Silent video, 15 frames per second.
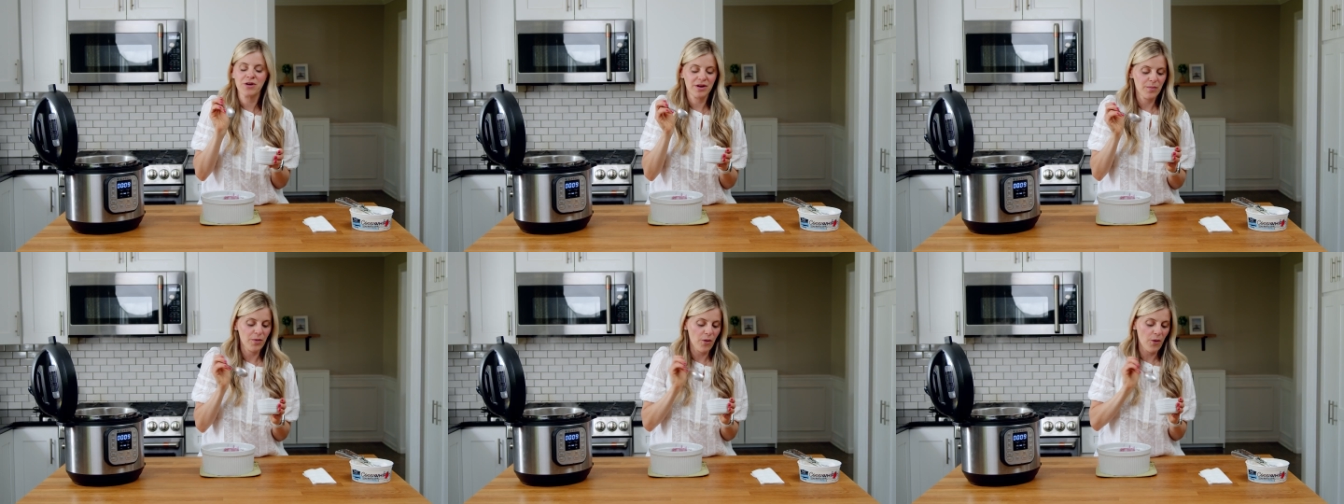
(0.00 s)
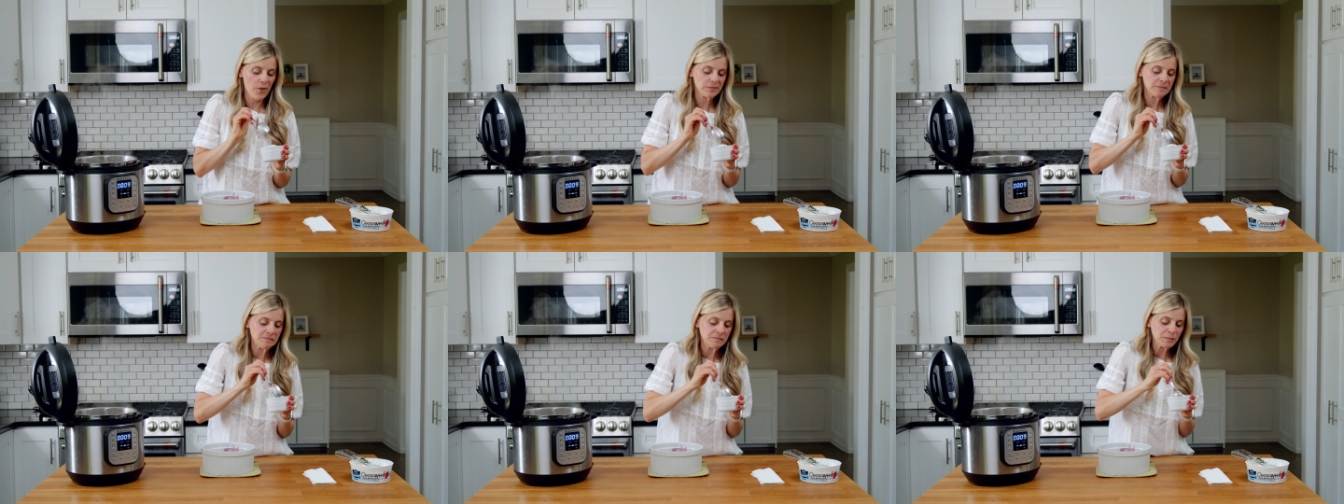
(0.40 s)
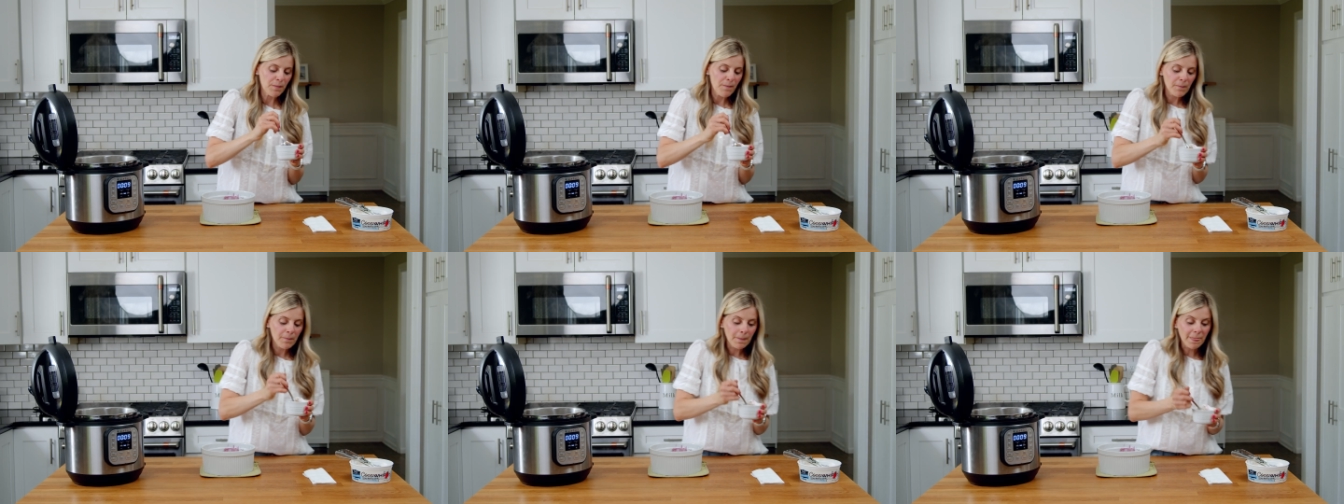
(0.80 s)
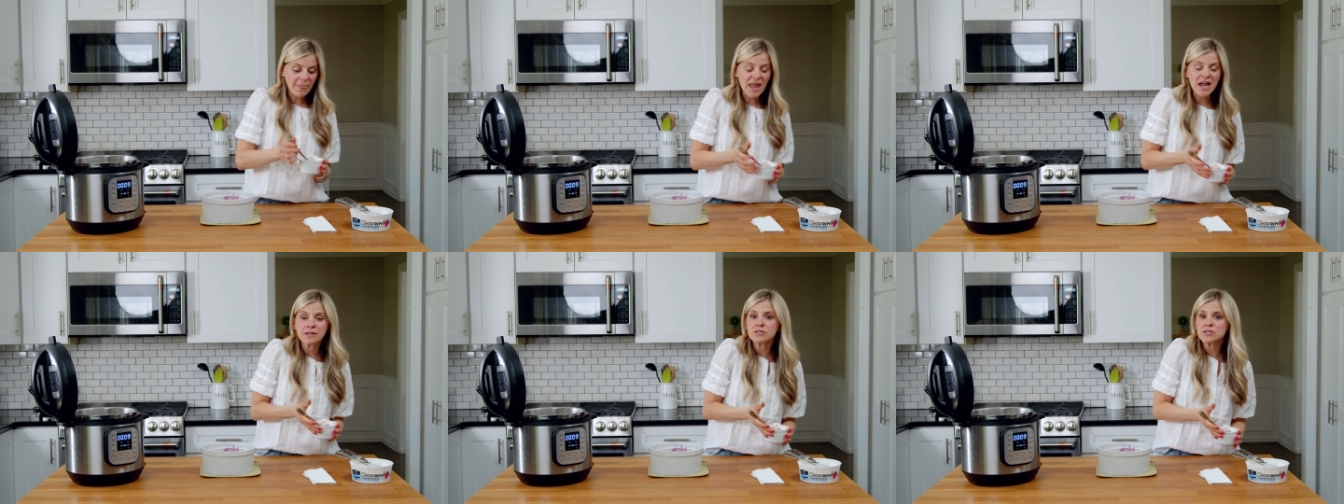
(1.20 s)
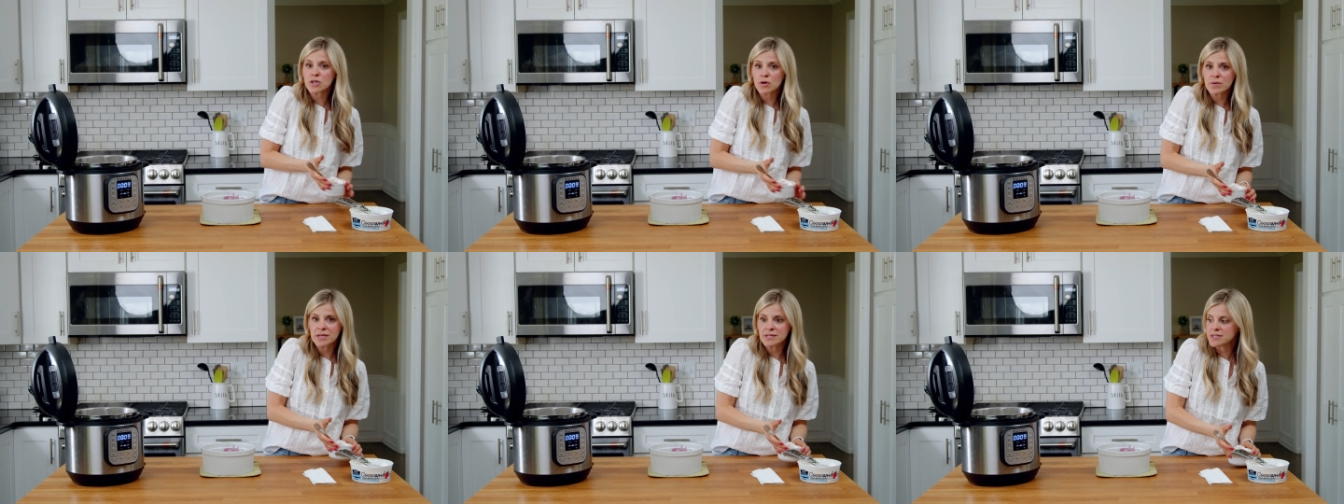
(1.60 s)
in a bowl. And
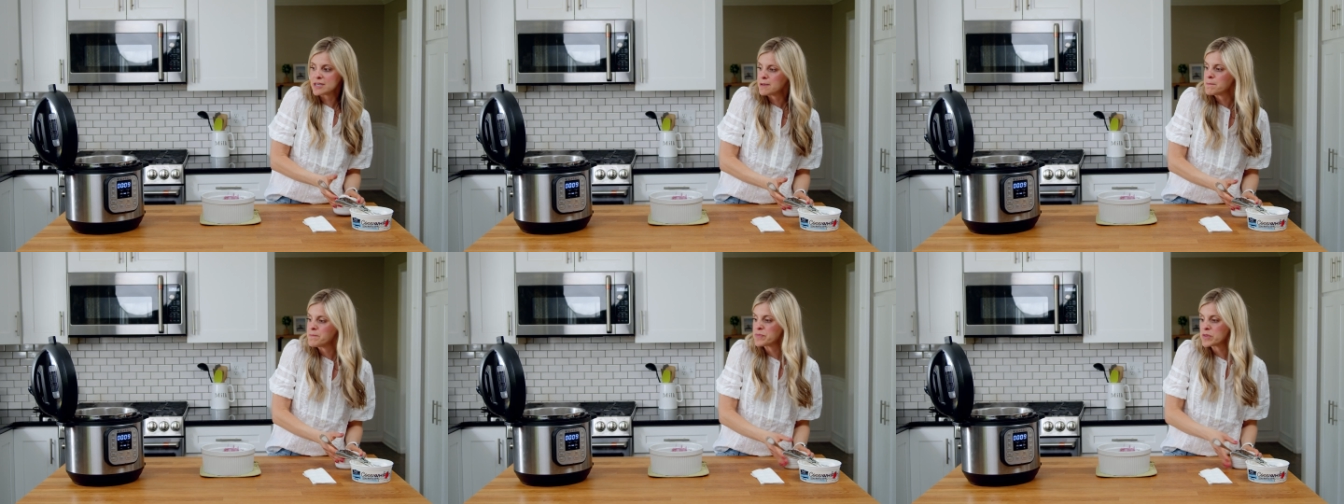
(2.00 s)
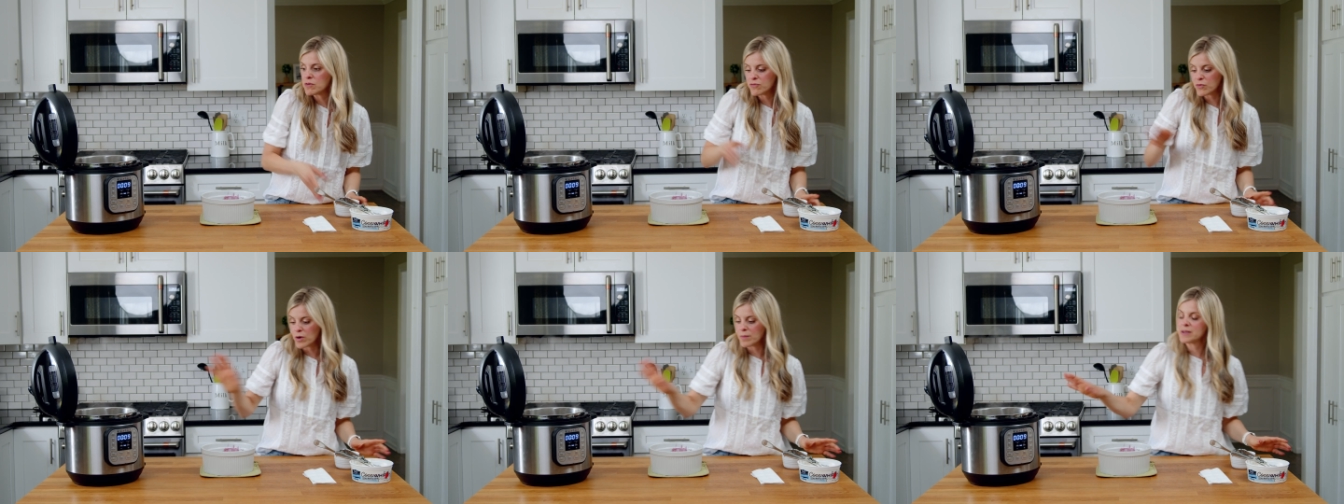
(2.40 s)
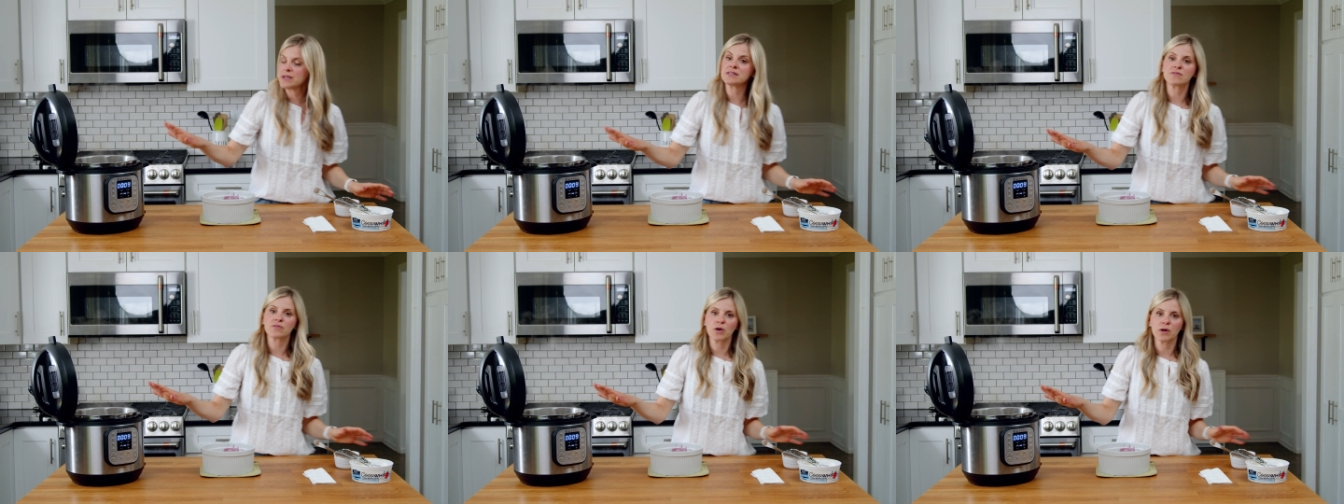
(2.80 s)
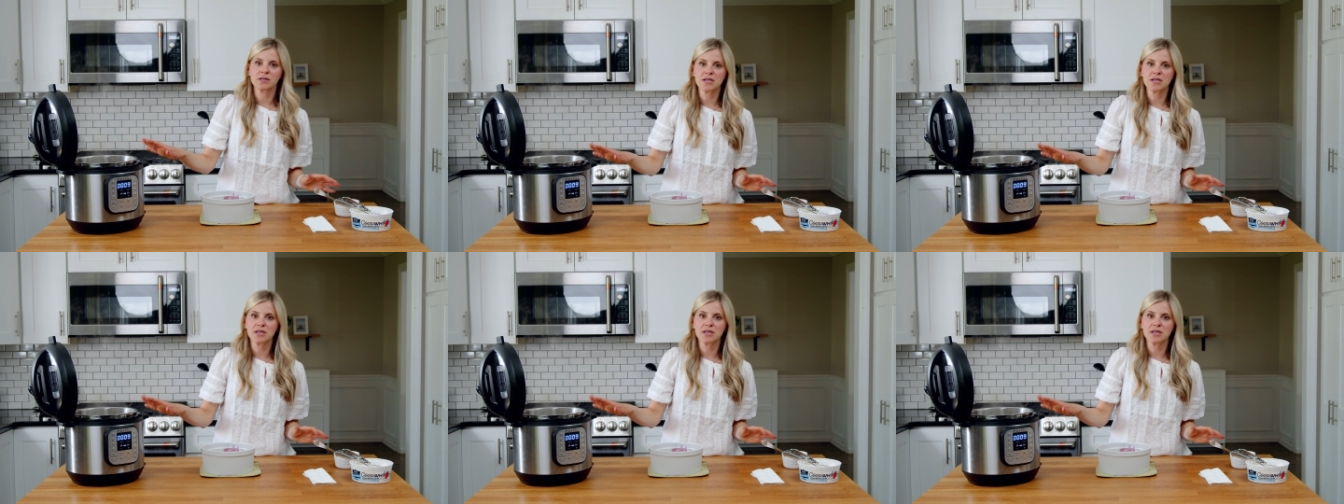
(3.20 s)
so easy. 4 minutes of cook